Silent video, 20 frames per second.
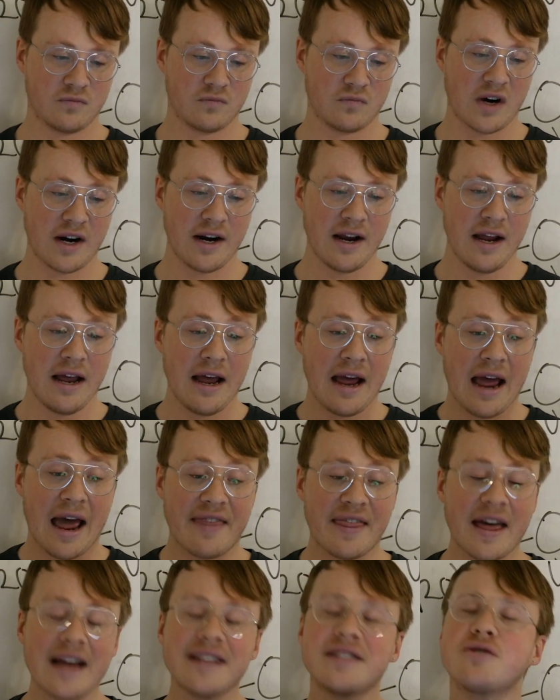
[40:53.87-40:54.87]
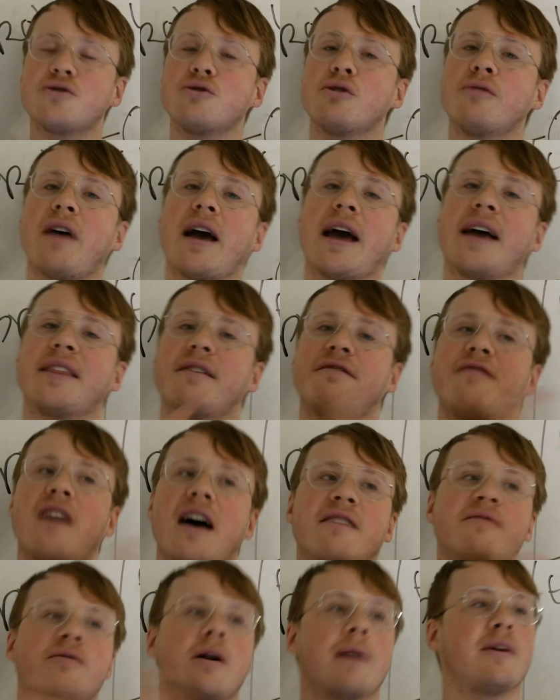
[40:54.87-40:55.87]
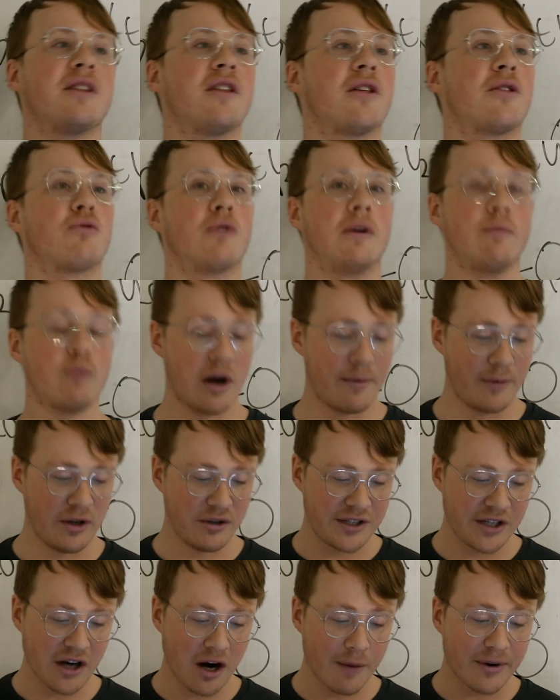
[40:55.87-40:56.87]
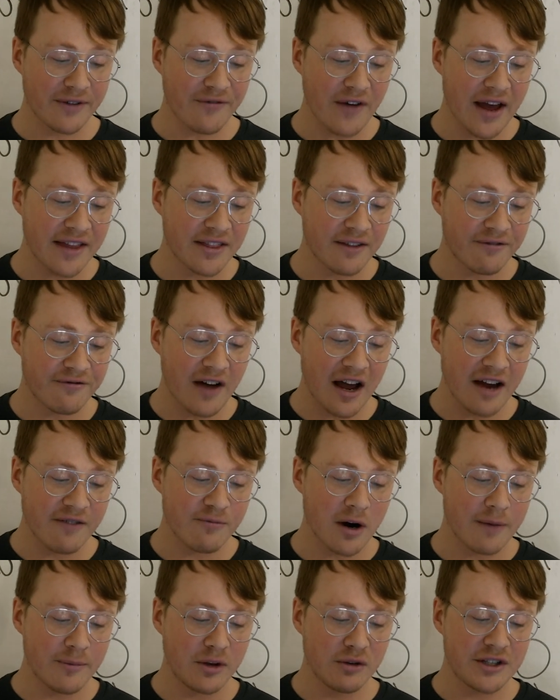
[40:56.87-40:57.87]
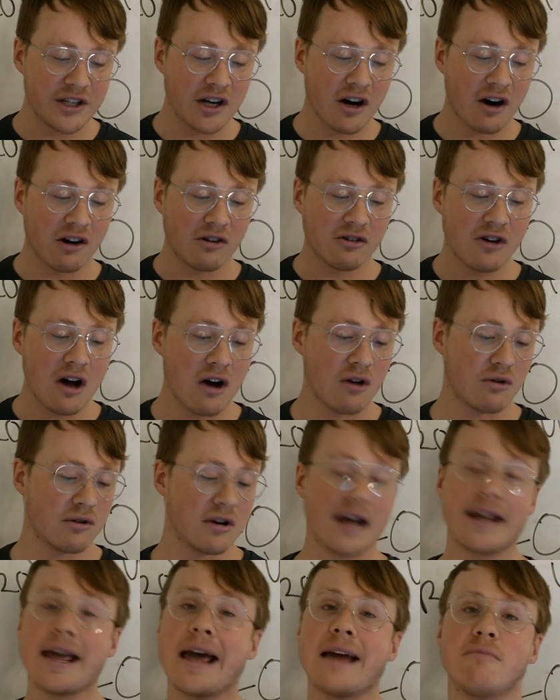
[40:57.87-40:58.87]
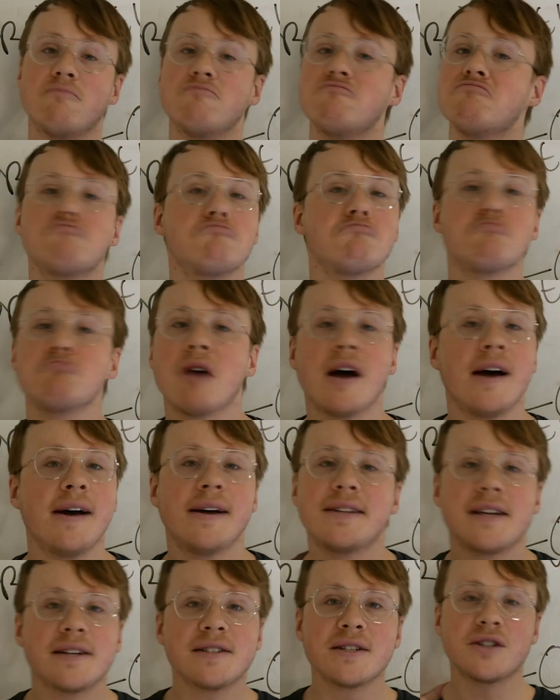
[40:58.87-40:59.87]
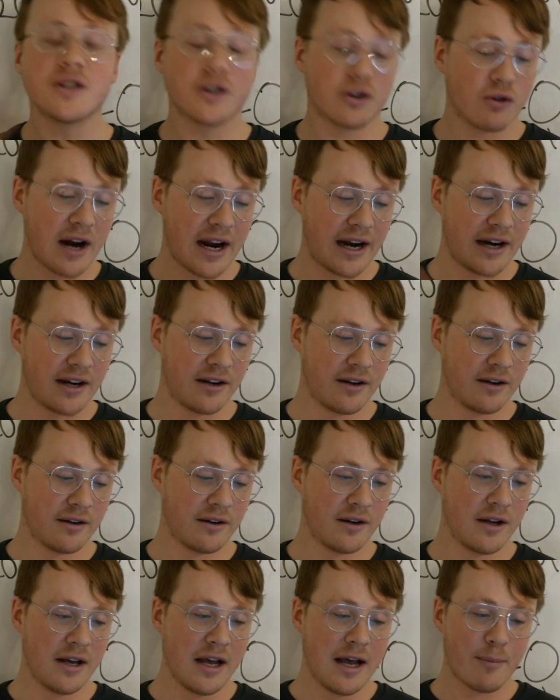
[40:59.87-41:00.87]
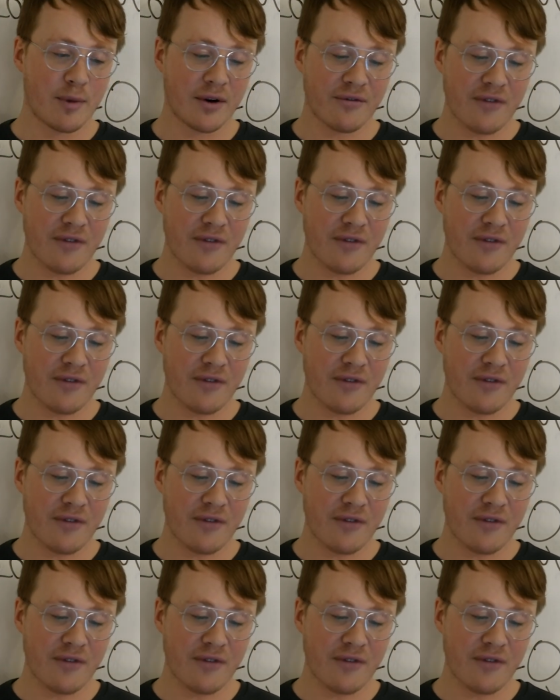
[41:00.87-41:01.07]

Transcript: Right? And that's true if I add the 5' and the 3' UTR, but if I add the 5' UTR alone, again, doesn't degrade. But